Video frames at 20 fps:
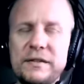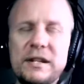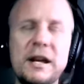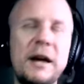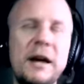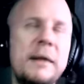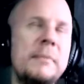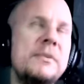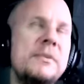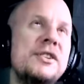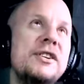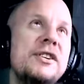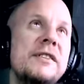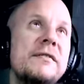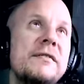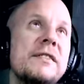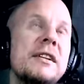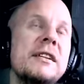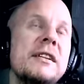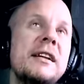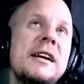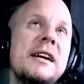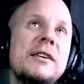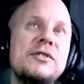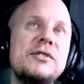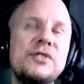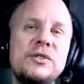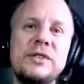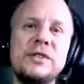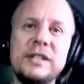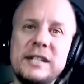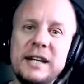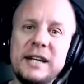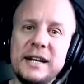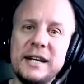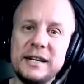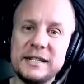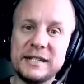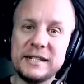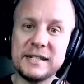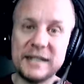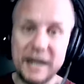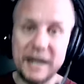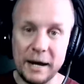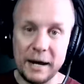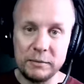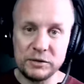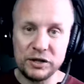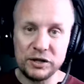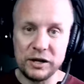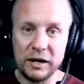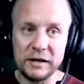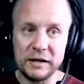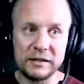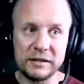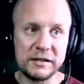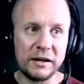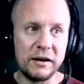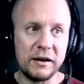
TimeShift allows you to take snapshots